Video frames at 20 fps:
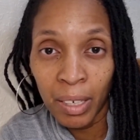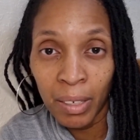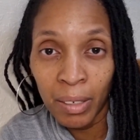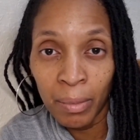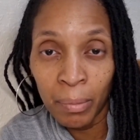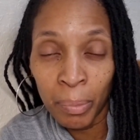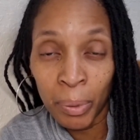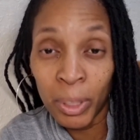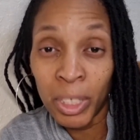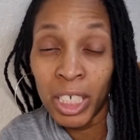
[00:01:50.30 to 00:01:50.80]

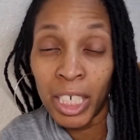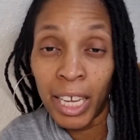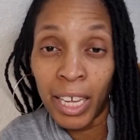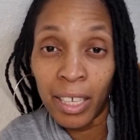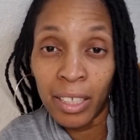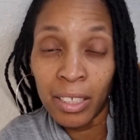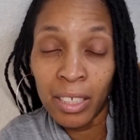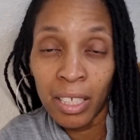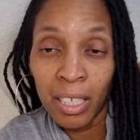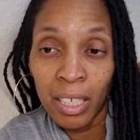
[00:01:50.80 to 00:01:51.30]

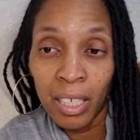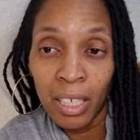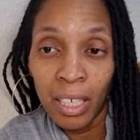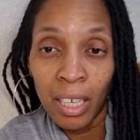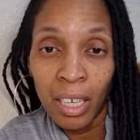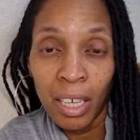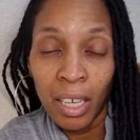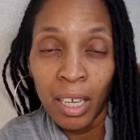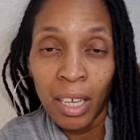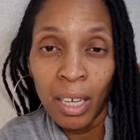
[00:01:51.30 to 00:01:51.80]
project,
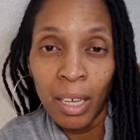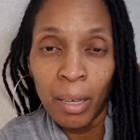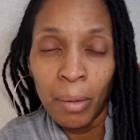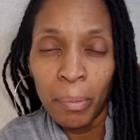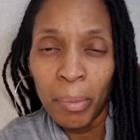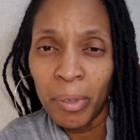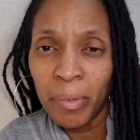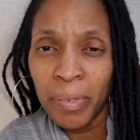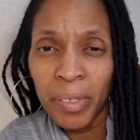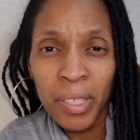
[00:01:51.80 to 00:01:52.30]

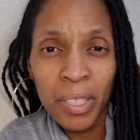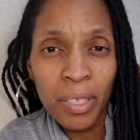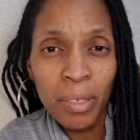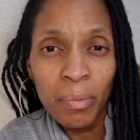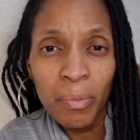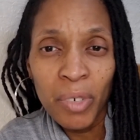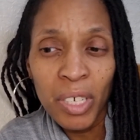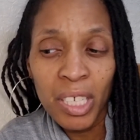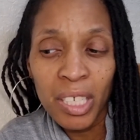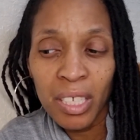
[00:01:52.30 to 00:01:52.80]
but for some
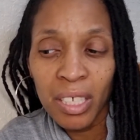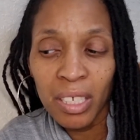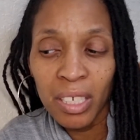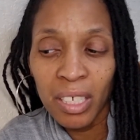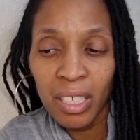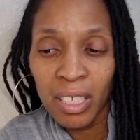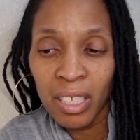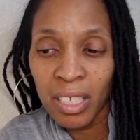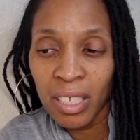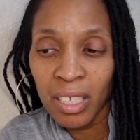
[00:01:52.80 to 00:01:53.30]
reason
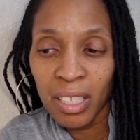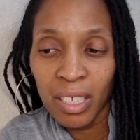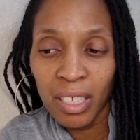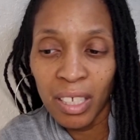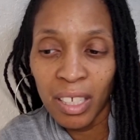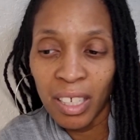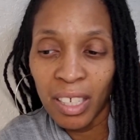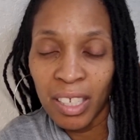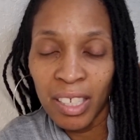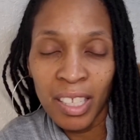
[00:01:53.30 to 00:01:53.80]

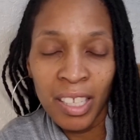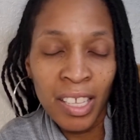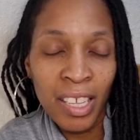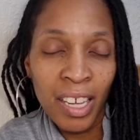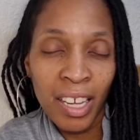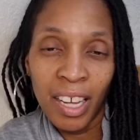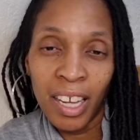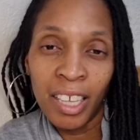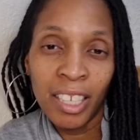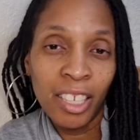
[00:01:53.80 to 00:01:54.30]

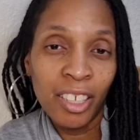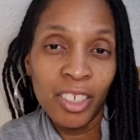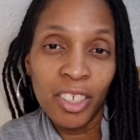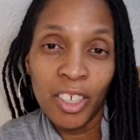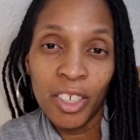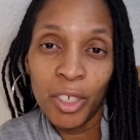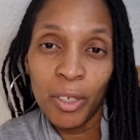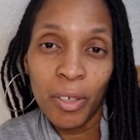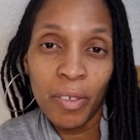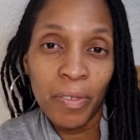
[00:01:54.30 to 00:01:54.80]
and I
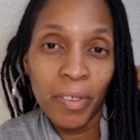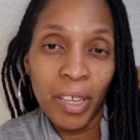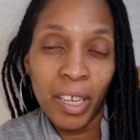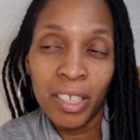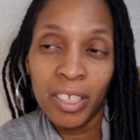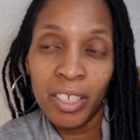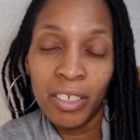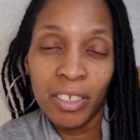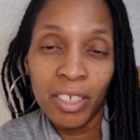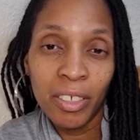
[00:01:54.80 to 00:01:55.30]

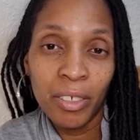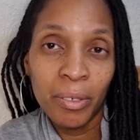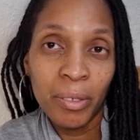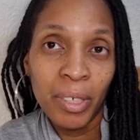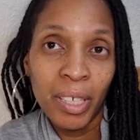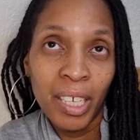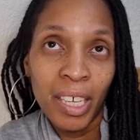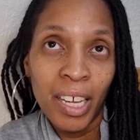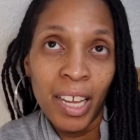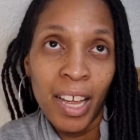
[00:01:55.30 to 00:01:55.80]
don't know
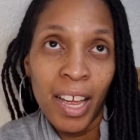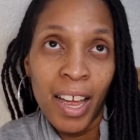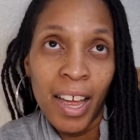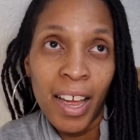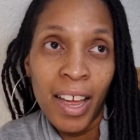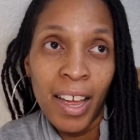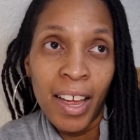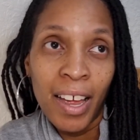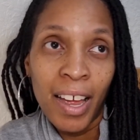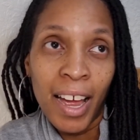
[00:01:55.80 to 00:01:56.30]

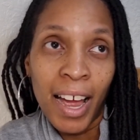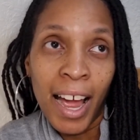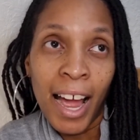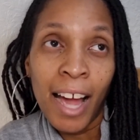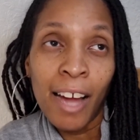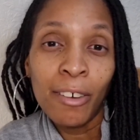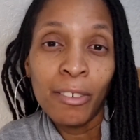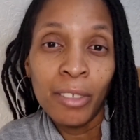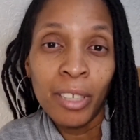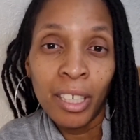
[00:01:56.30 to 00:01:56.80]

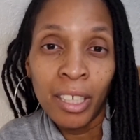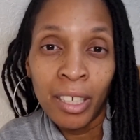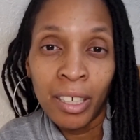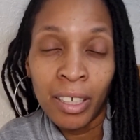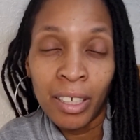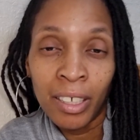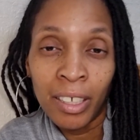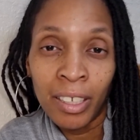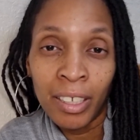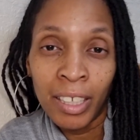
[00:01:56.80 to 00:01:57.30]
how
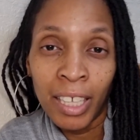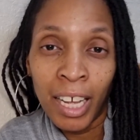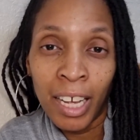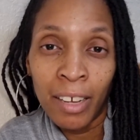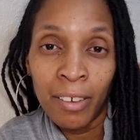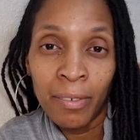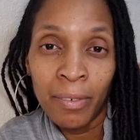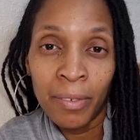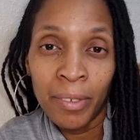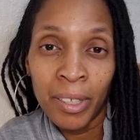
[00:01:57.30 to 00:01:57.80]
long I'll
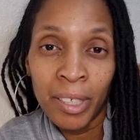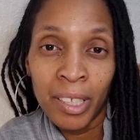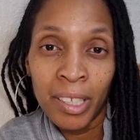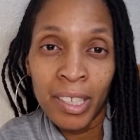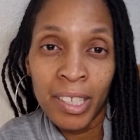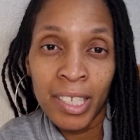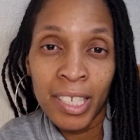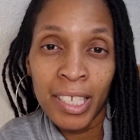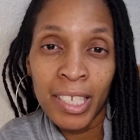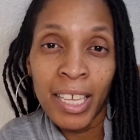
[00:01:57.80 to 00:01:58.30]
have the
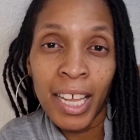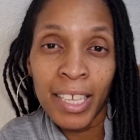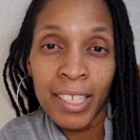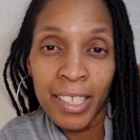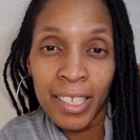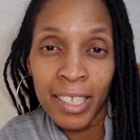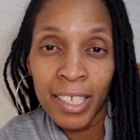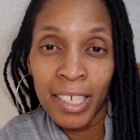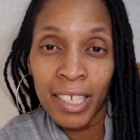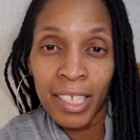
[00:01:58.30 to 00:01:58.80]

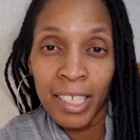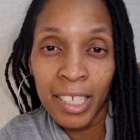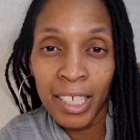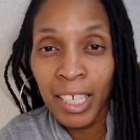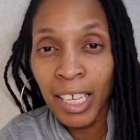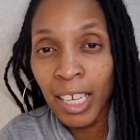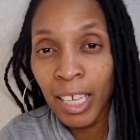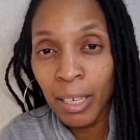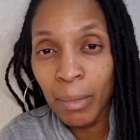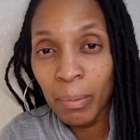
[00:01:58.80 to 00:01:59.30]
tenacity to
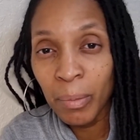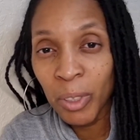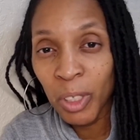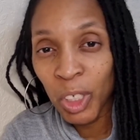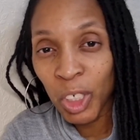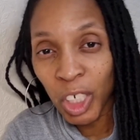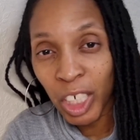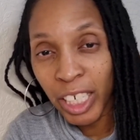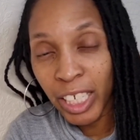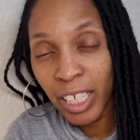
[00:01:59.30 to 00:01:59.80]
keep
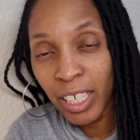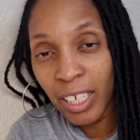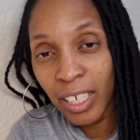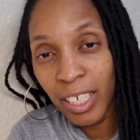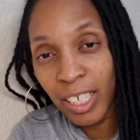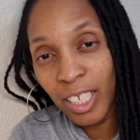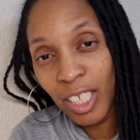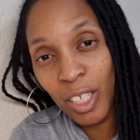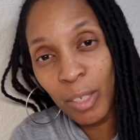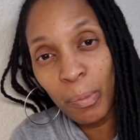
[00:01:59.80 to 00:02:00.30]
trying.
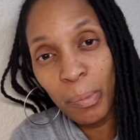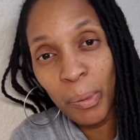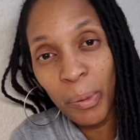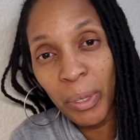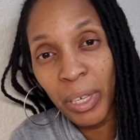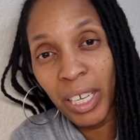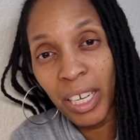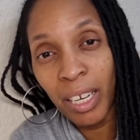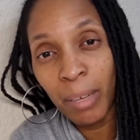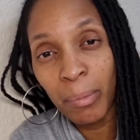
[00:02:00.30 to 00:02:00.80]
At some
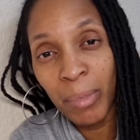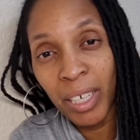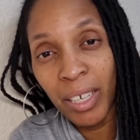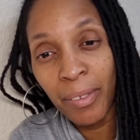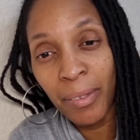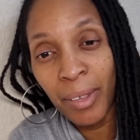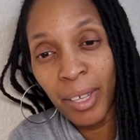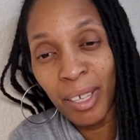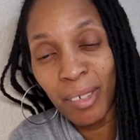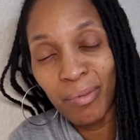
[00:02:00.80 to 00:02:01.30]
point I might
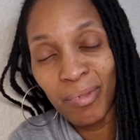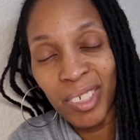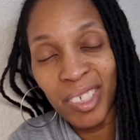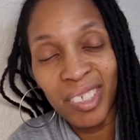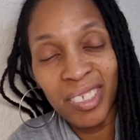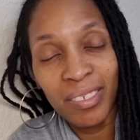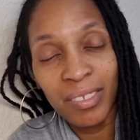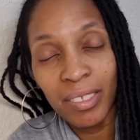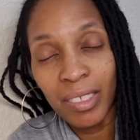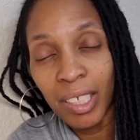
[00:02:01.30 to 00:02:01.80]
think,
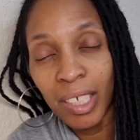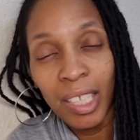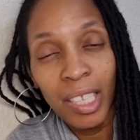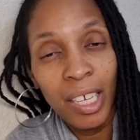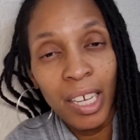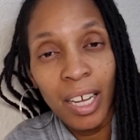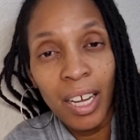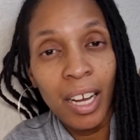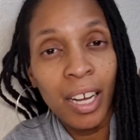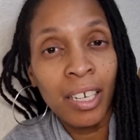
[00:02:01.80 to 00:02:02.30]

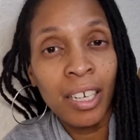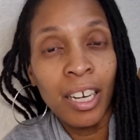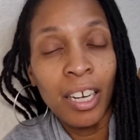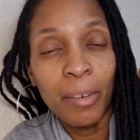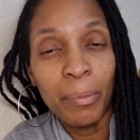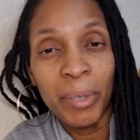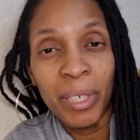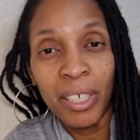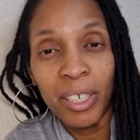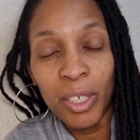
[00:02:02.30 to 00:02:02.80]
I can't
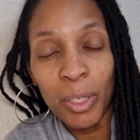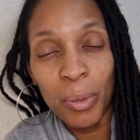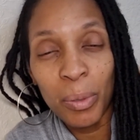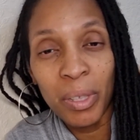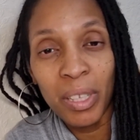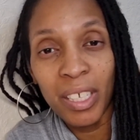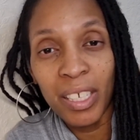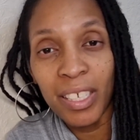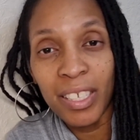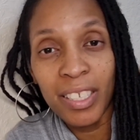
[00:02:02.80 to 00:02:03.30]
be arsed with
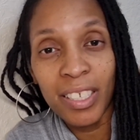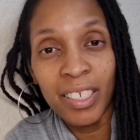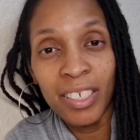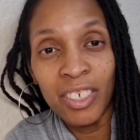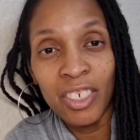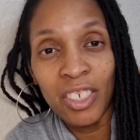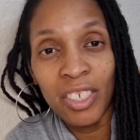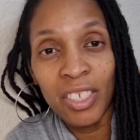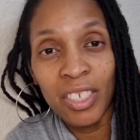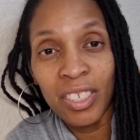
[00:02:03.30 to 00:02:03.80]
this, and
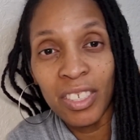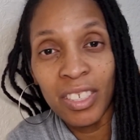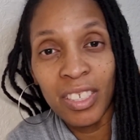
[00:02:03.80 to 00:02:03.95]
just